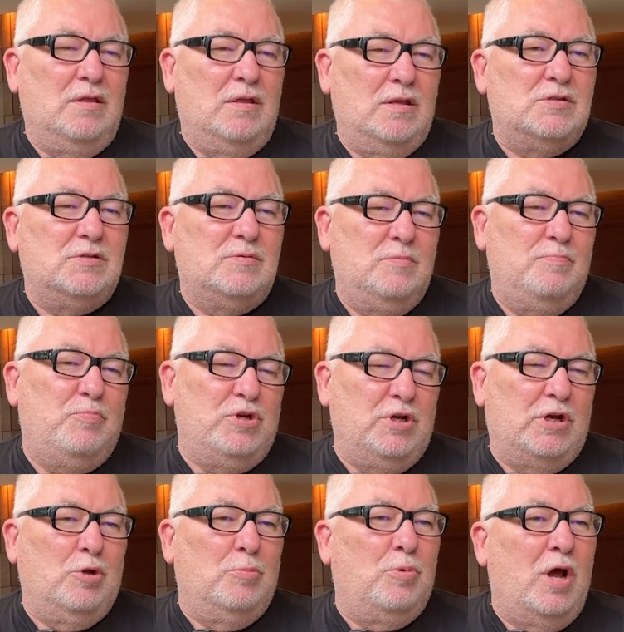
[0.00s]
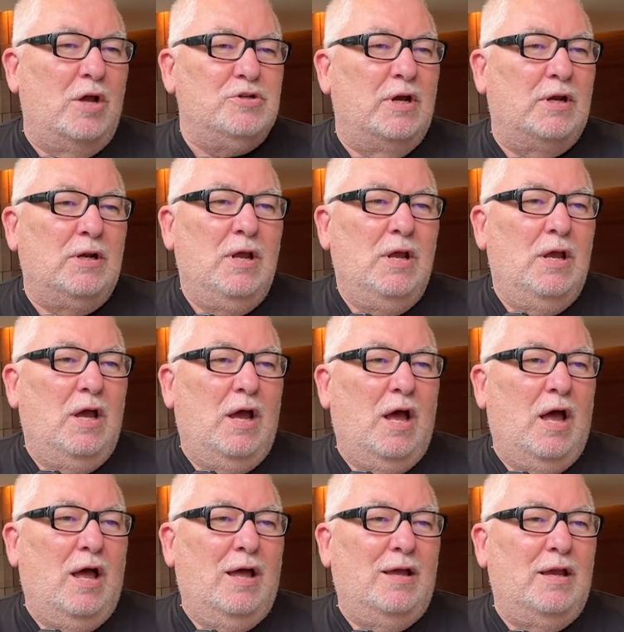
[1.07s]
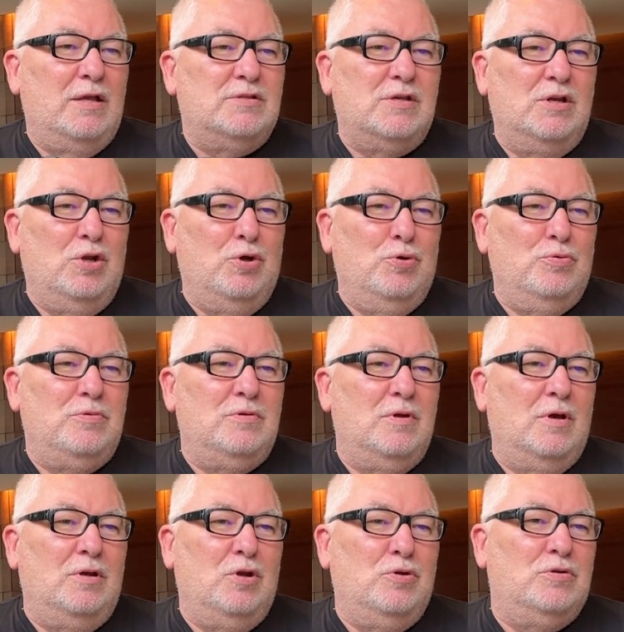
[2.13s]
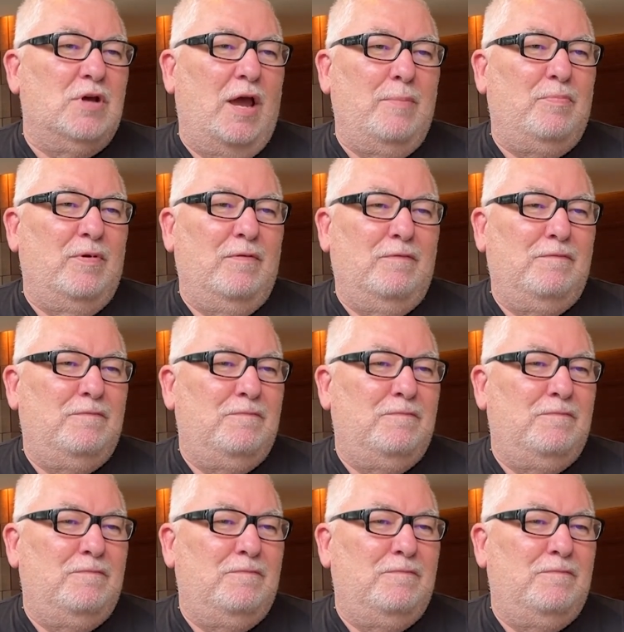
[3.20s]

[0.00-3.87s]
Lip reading: this particular project, it's a new type of